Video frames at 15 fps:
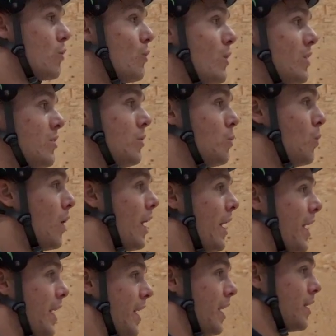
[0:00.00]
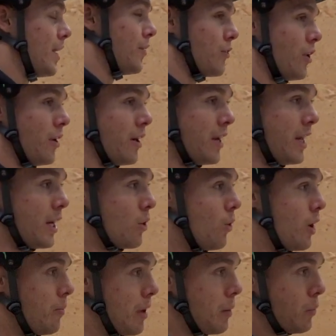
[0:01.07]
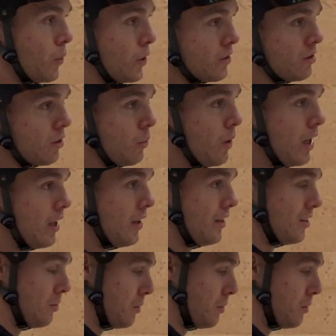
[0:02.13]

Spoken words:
the reason why unturndown in a quarter pipe works so well is